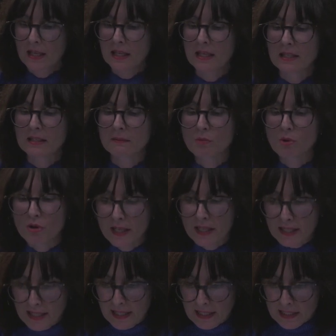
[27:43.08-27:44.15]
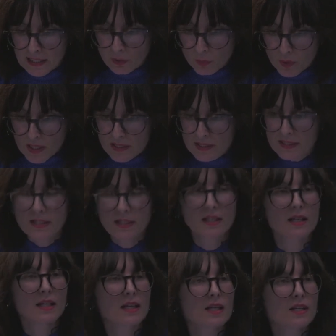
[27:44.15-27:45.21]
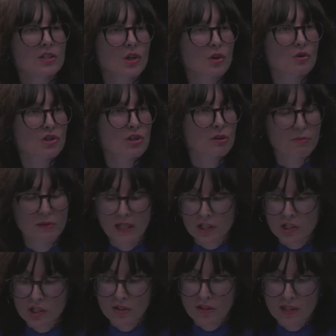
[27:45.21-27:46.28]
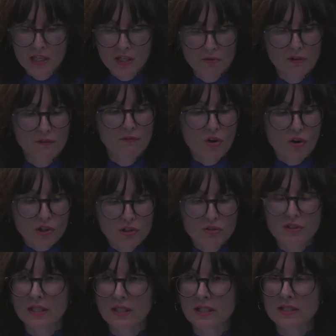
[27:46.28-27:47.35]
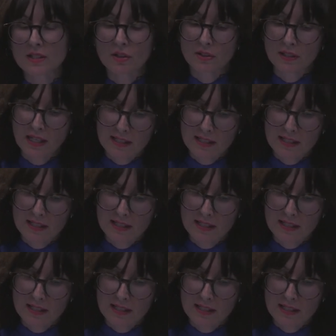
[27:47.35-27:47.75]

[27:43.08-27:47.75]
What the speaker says: In more Hegelian words, social reproduction theory focuses on